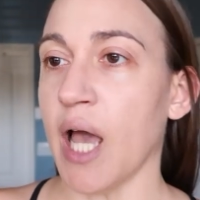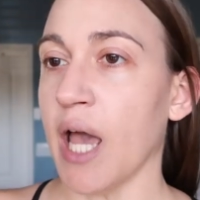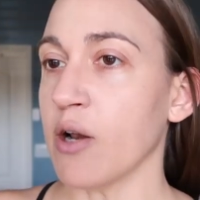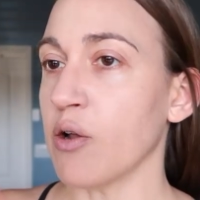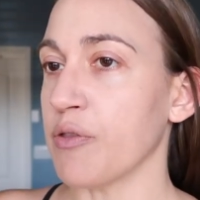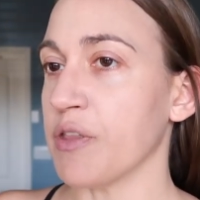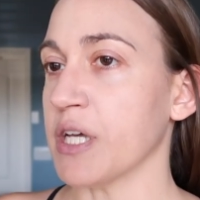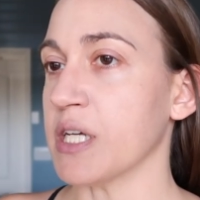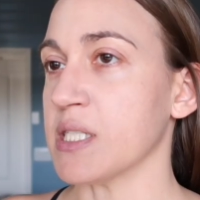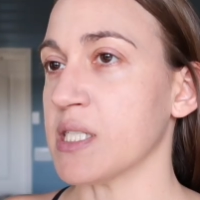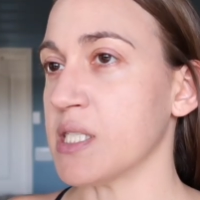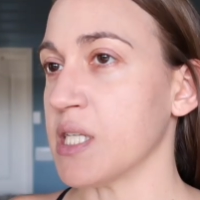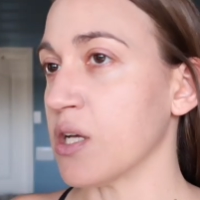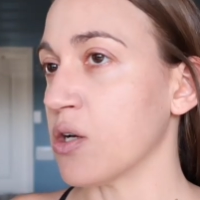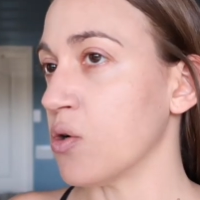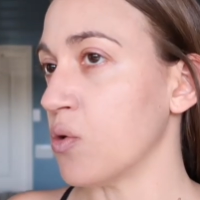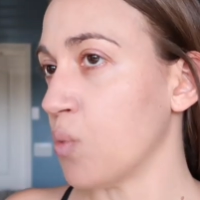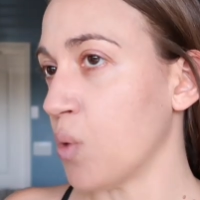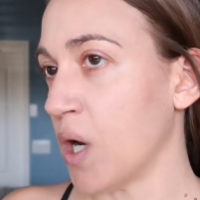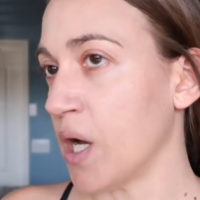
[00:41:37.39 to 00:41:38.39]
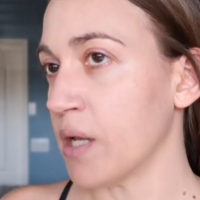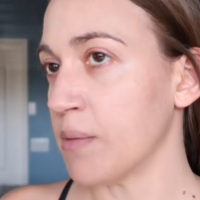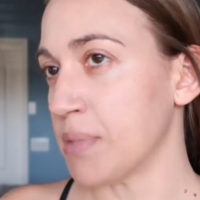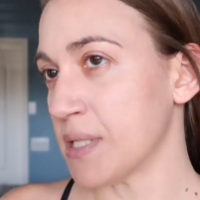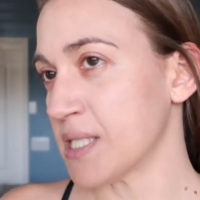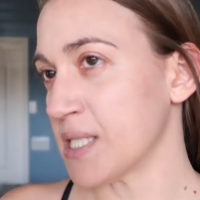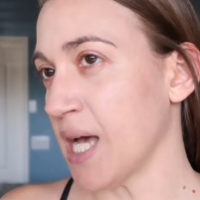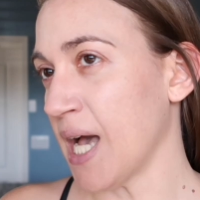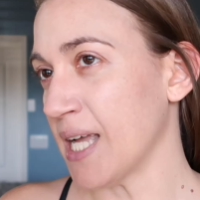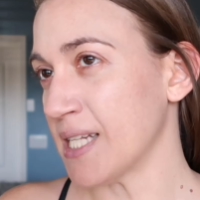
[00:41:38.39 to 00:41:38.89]
I don't think a single one
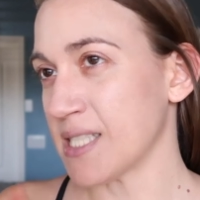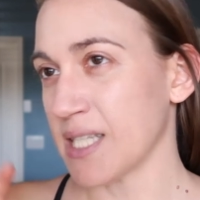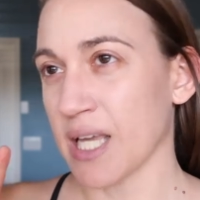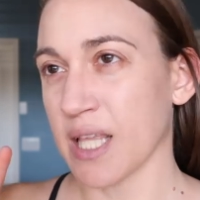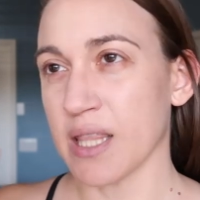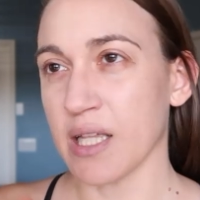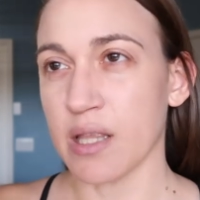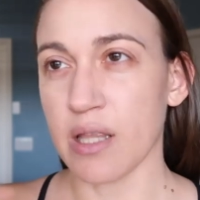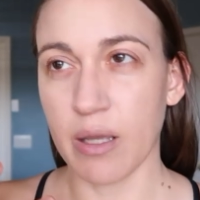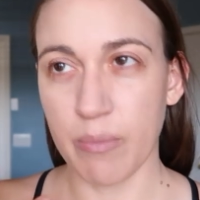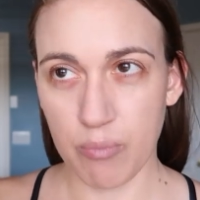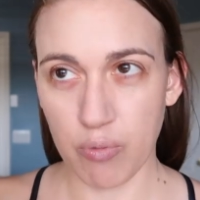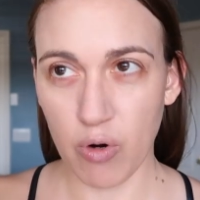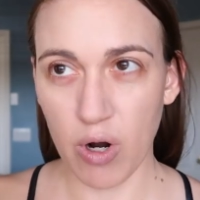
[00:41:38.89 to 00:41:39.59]
besides like the lip